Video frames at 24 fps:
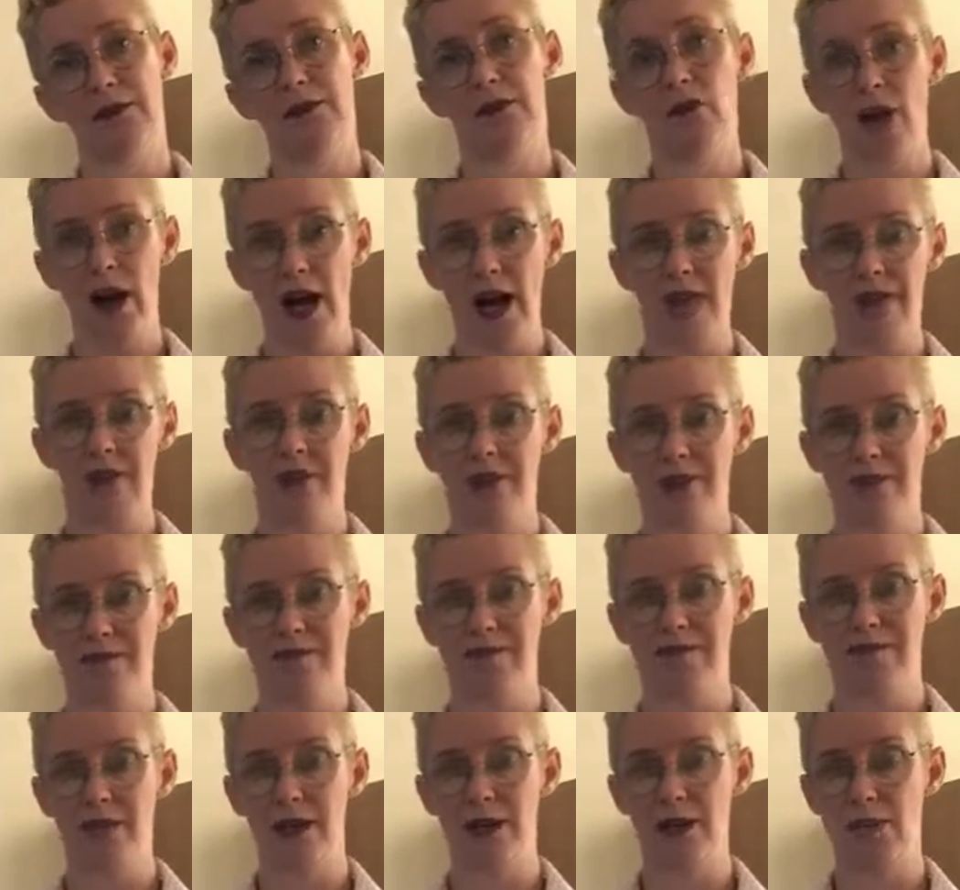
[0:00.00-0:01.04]
for us
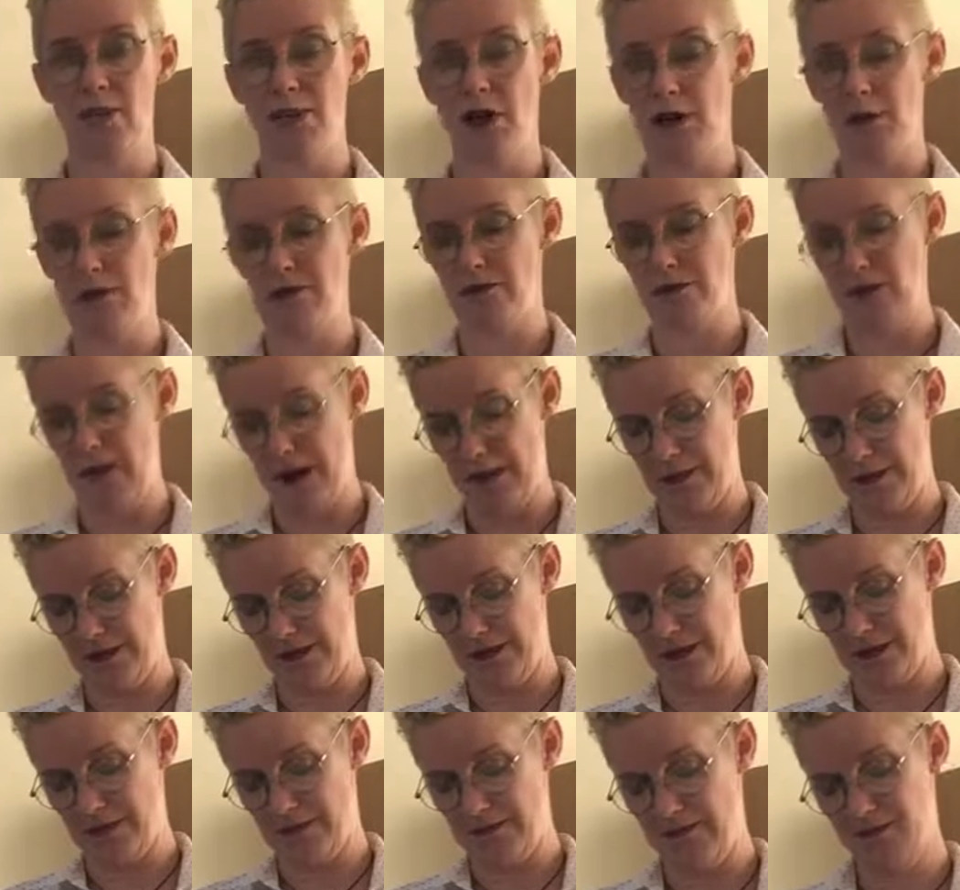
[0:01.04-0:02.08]
in a moment of
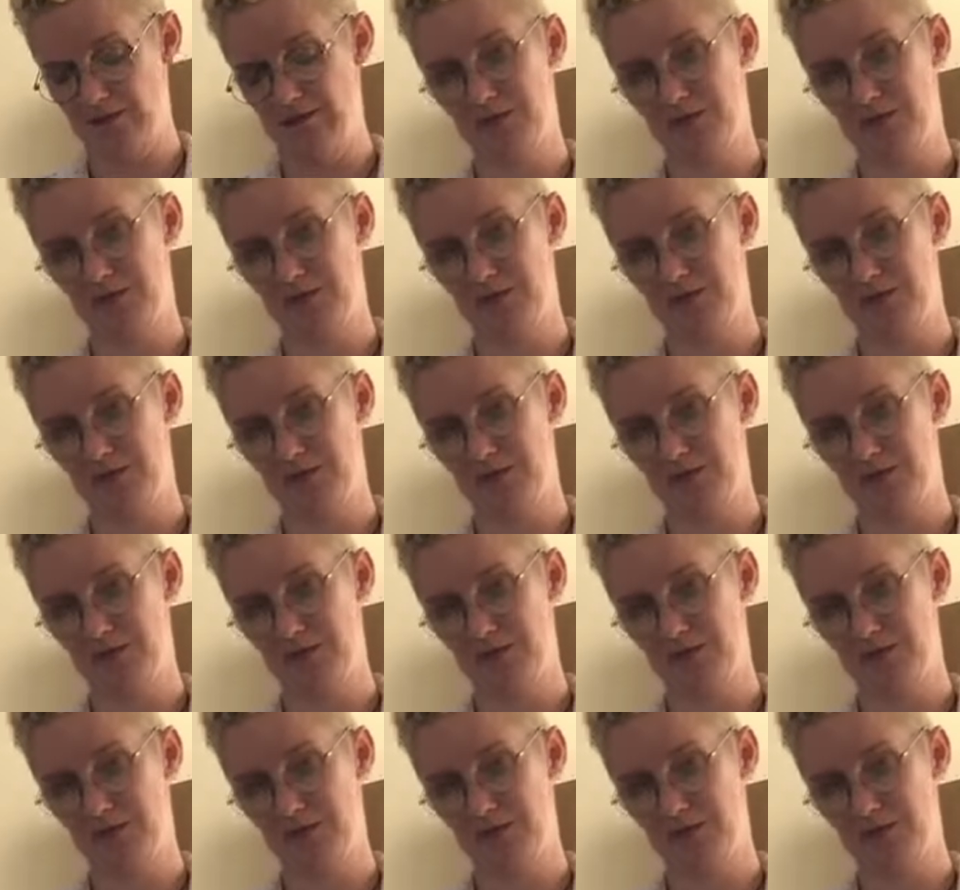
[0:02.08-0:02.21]
baptism.